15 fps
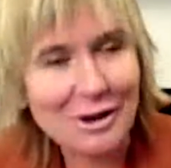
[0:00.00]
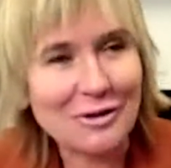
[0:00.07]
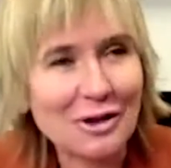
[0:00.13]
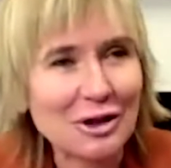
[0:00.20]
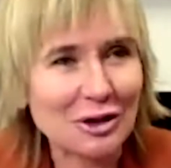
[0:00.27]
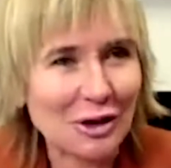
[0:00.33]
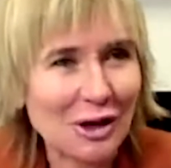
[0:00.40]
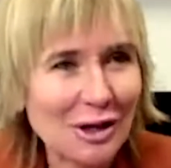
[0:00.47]
for
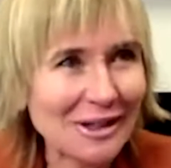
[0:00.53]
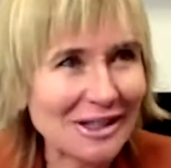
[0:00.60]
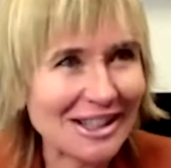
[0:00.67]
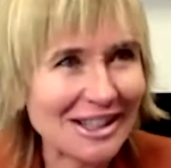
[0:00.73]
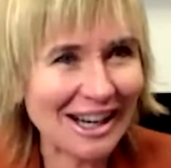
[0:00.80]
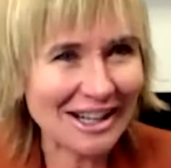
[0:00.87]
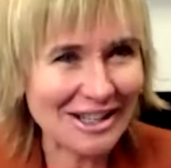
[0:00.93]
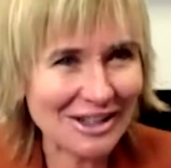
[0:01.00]
joining me
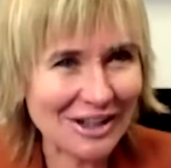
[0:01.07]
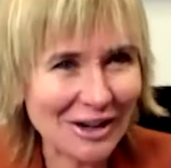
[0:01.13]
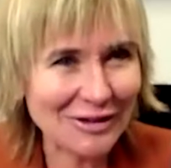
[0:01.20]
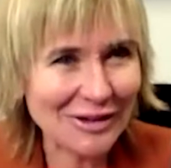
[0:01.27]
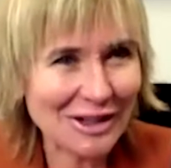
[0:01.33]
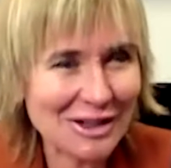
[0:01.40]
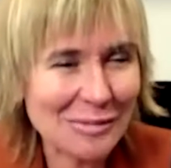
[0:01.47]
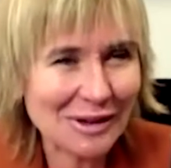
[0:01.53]
today, Sophie.
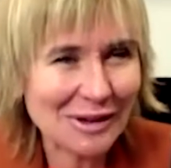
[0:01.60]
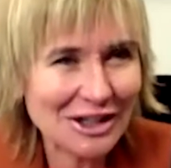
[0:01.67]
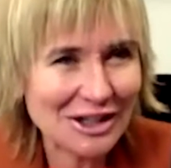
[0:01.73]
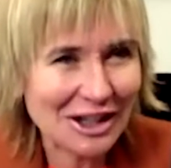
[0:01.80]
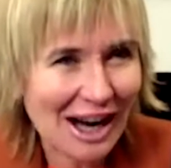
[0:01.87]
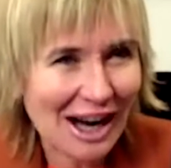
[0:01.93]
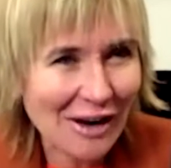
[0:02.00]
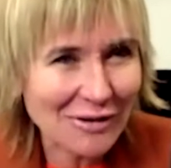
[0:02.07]
It's a pleasure to
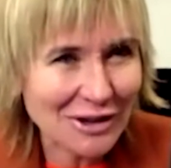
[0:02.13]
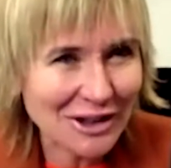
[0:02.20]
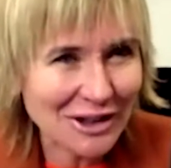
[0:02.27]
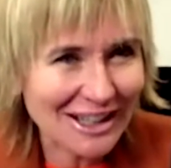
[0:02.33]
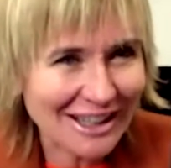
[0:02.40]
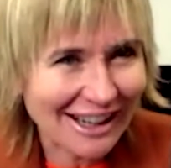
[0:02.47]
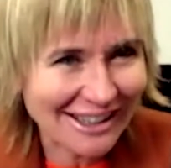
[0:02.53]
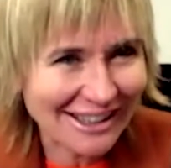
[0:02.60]
have you
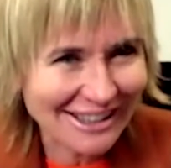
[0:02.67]
here.